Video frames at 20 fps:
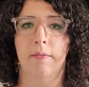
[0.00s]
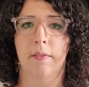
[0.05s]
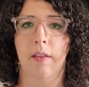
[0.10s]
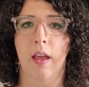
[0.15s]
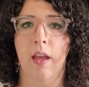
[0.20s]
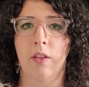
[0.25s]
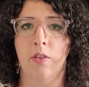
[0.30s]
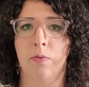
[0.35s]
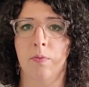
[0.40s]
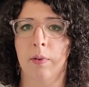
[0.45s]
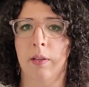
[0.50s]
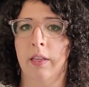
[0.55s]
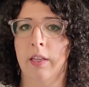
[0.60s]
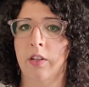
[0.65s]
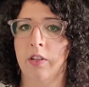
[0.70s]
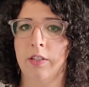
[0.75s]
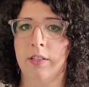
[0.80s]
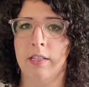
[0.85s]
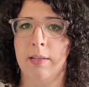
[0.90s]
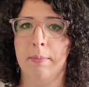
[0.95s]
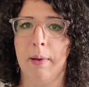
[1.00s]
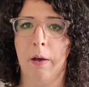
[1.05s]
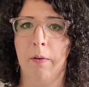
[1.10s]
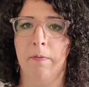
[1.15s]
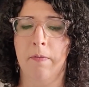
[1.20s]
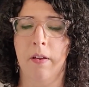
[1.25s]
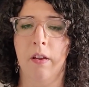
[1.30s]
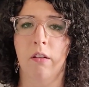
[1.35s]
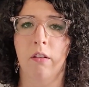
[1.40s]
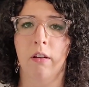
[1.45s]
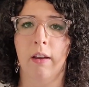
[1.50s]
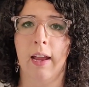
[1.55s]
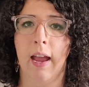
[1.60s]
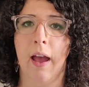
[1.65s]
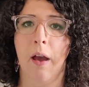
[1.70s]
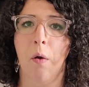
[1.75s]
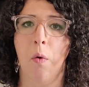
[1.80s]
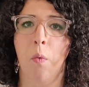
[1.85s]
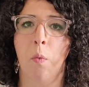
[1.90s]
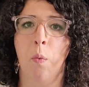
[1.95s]
It's really just about figuring
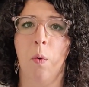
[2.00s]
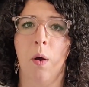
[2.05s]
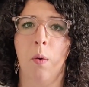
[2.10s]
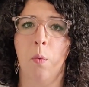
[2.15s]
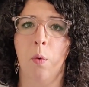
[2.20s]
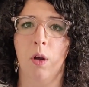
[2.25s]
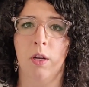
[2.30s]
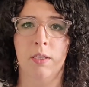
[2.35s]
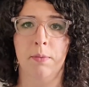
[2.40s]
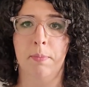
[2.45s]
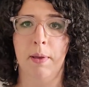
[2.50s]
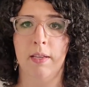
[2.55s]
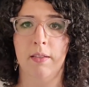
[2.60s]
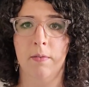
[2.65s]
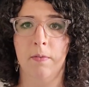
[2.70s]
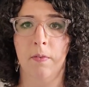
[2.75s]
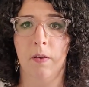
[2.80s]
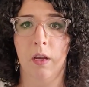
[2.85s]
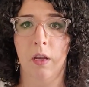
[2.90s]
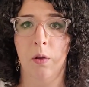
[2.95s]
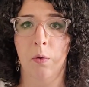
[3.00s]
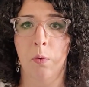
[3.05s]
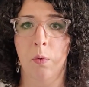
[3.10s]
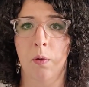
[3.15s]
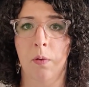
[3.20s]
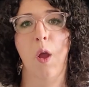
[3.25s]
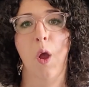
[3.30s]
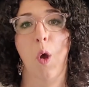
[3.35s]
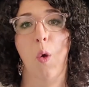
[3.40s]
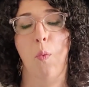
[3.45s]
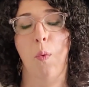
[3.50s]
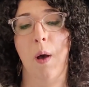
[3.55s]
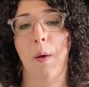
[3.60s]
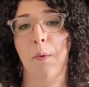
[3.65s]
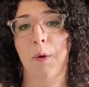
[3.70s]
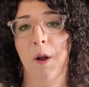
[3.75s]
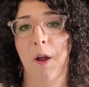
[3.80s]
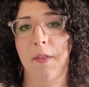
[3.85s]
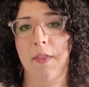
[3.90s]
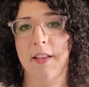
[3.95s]
out what works best for you. While
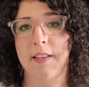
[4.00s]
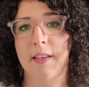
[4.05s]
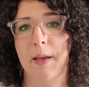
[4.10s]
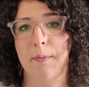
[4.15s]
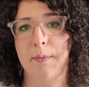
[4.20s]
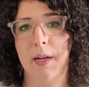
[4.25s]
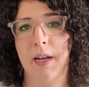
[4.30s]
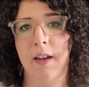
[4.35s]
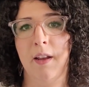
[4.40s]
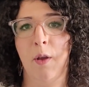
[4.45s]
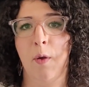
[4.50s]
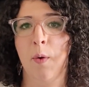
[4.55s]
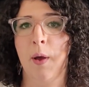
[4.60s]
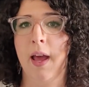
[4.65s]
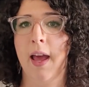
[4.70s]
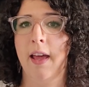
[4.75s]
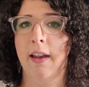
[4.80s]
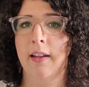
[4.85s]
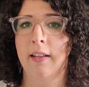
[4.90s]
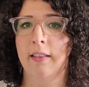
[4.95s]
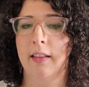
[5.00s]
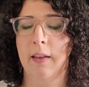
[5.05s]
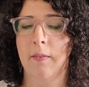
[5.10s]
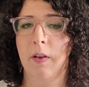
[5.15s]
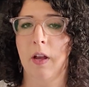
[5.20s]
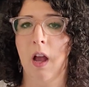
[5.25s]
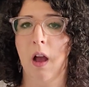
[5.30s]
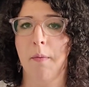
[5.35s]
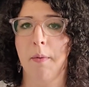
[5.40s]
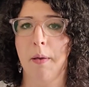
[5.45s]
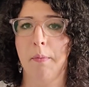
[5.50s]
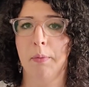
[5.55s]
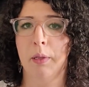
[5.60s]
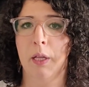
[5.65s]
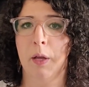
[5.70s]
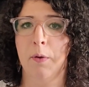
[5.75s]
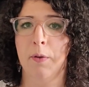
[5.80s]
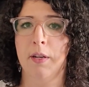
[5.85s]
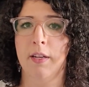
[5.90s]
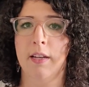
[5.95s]
we're on the subject, go ahead and leave a comment
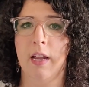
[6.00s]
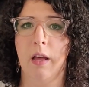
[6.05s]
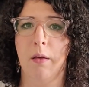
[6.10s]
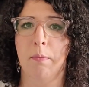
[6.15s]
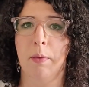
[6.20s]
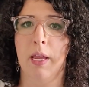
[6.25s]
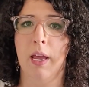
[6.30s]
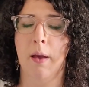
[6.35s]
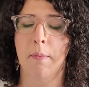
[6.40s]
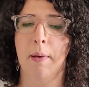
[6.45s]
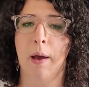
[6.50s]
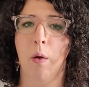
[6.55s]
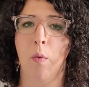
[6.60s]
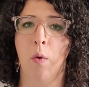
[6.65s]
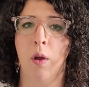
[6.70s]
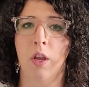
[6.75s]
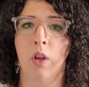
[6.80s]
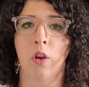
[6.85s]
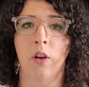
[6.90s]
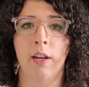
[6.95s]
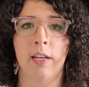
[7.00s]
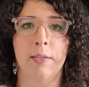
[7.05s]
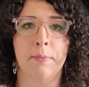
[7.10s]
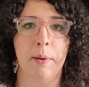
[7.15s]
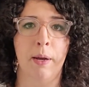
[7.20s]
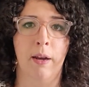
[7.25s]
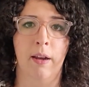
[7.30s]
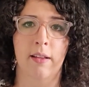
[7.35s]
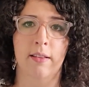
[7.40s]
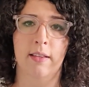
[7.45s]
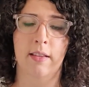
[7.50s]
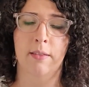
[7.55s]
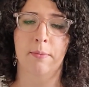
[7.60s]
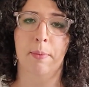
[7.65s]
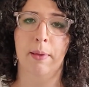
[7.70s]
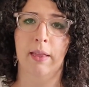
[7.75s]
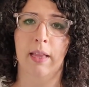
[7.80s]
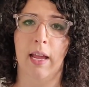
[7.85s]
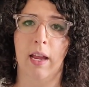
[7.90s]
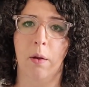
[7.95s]
below to tell me about what your experience has
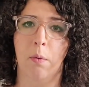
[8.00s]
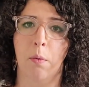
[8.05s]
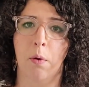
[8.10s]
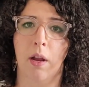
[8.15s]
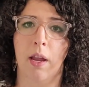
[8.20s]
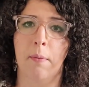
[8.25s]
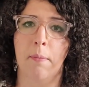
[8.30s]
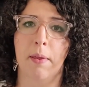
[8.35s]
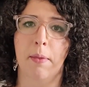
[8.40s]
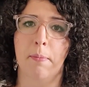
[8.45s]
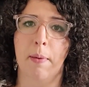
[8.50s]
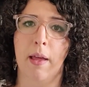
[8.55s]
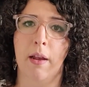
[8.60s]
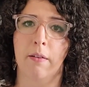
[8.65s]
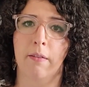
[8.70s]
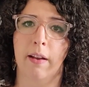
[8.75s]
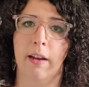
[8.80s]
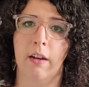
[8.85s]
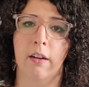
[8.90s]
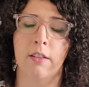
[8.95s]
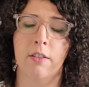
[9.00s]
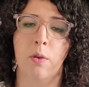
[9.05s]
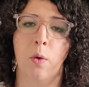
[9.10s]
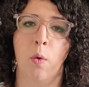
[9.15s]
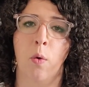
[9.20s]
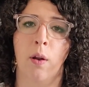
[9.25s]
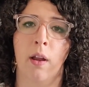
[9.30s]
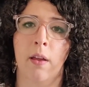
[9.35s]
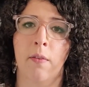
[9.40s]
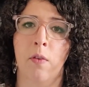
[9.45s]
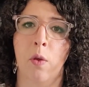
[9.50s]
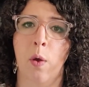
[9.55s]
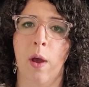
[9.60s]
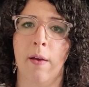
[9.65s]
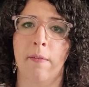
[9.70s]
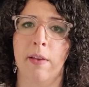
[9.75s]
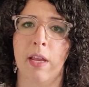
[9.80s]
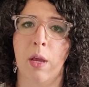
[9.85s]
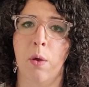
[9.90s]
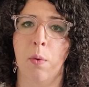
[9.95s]
been like working with beta readers, or if you
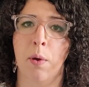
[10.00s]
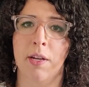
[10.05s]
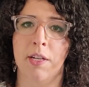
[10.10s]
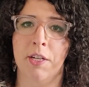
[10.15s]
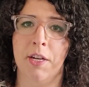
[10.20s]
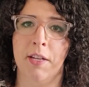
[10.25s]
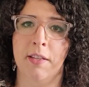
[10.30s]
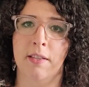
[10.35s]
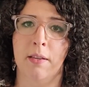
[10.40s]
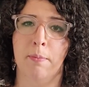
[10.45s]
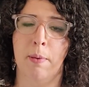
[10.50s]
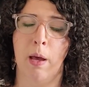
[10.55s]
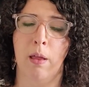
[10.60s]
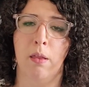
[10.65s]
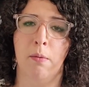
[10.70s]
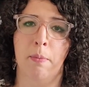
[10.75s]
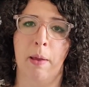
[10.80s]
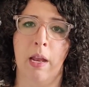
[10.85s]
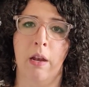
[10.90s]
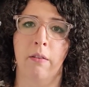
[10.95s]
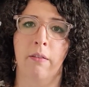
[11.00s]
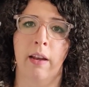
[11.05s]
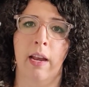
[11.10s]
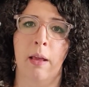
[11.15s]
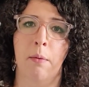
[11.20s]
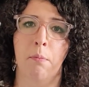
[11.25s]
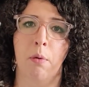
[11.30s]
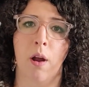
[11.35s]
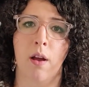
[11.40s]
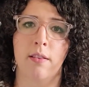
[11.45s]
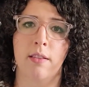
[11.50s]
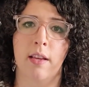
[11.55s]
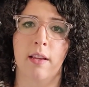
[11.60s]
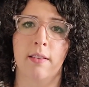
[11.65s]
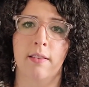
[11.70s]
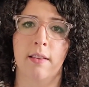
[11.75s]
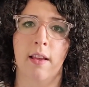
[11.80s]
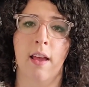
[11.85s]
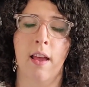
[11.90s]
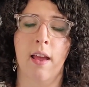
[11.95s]
have any questions about the beta reading
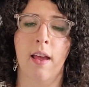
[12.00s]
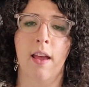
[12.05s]
process.